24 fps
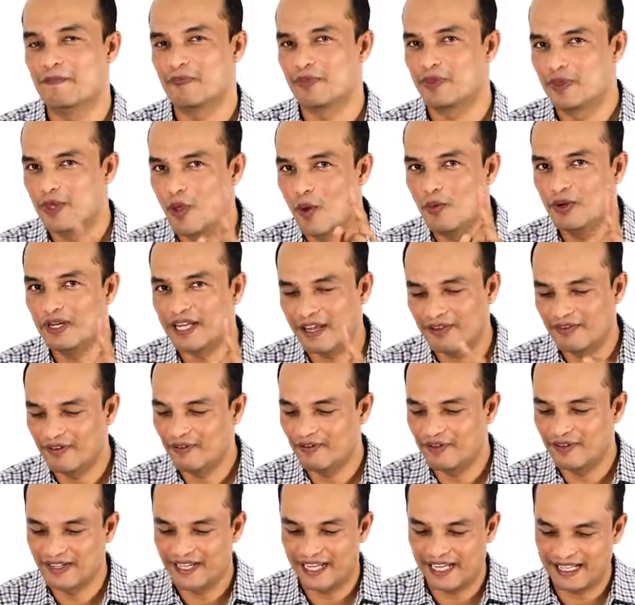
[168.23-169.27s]
Don't ever
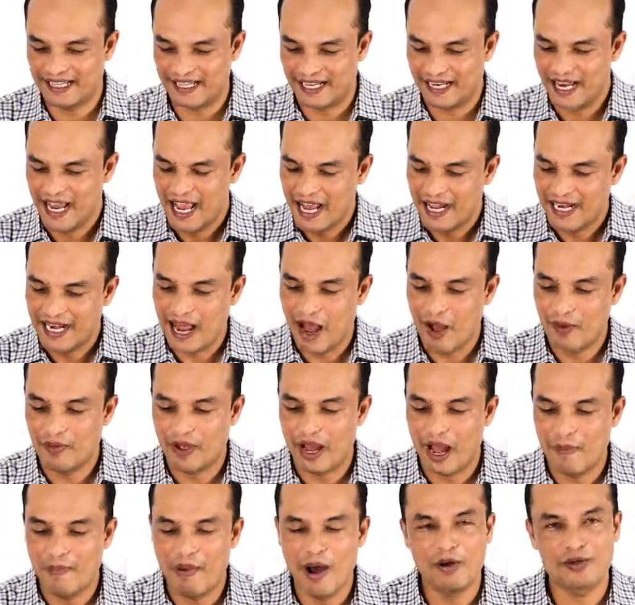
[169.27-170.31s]
forget that. Now,
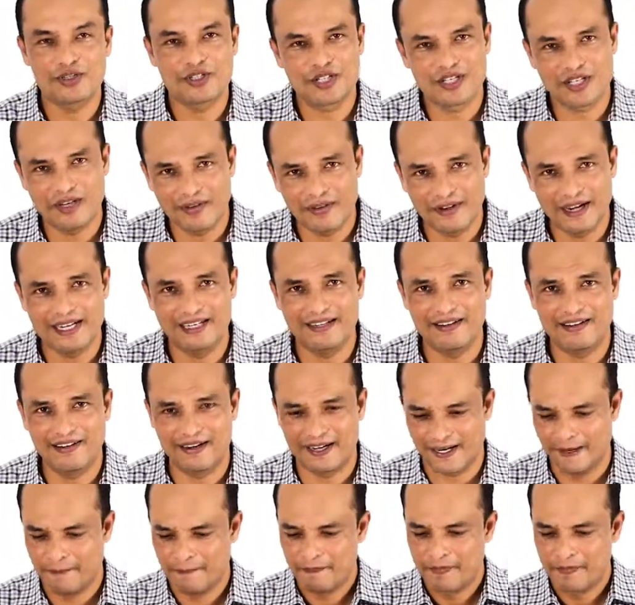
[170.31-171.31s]
about surrendering,